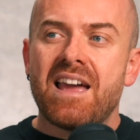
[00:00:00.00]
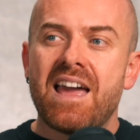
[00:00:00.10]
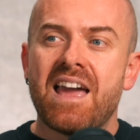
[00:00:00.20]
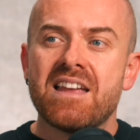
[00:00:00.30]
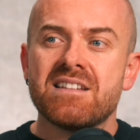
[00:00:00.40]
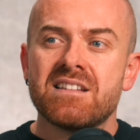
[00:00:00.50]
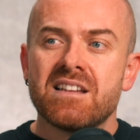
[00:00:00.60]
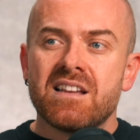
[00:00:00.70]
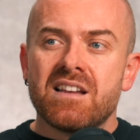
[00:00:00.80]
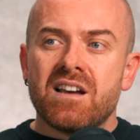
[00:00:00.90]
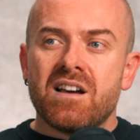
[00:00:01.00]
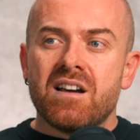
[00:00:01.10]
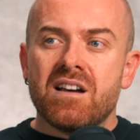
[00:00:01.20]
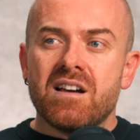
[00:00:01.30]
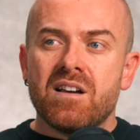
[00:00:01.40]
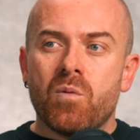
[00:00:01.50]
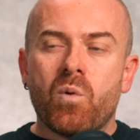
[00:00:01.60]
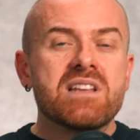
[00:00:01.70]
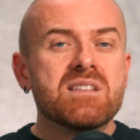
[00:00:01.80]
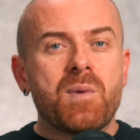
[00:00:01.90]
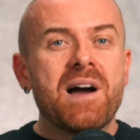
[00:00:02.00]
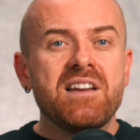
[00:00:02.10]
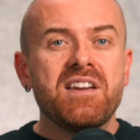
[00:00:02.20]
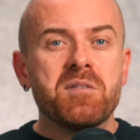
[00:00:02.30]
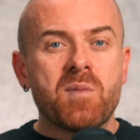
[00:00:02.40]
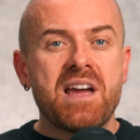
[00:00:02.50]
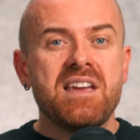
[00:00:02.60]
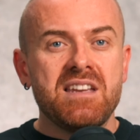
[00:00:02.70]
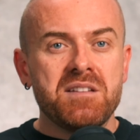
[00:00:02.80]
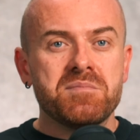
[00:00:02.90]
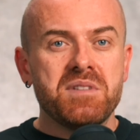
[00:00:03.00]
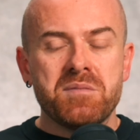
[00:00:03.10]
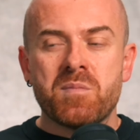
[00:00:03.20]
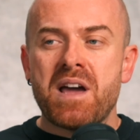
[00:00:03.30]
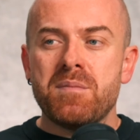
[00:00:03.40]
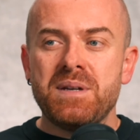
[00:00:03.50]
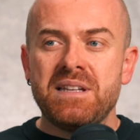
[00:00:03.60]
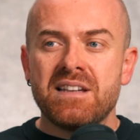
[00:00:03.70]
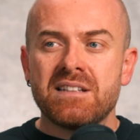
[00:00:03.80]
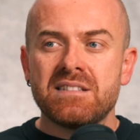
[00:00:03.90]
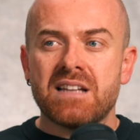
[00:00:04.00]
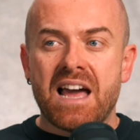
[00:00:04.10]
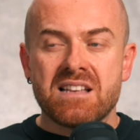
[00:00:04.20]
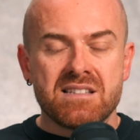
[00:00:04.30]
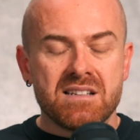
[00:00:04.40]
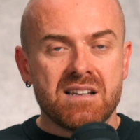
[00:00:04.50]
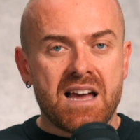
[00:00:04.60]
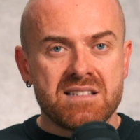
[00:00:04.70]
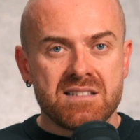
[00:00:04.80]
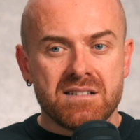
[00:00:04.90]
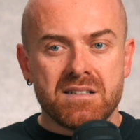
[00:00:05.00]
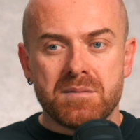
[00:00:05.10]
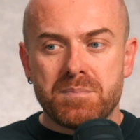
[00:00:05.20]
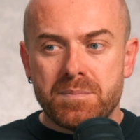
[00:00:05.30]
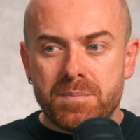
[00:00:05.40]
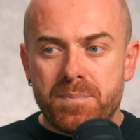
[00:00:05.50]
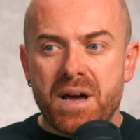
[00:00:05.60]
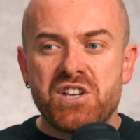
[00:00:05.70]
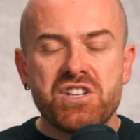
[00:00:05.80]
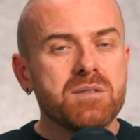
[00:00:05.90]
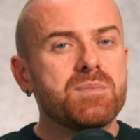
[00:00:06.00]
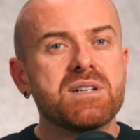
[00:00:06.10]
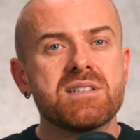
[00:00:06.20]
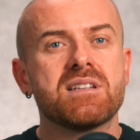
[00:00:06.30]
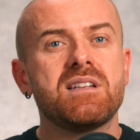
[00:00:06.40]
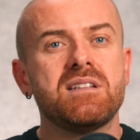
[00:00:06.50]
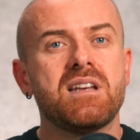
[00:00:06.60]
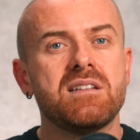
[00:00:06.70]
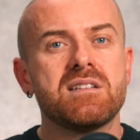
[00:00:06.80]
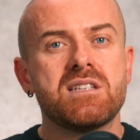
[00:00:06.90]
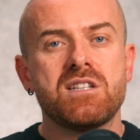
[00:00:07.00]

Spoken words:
And what is a piling in my opinion, as a passionate person in this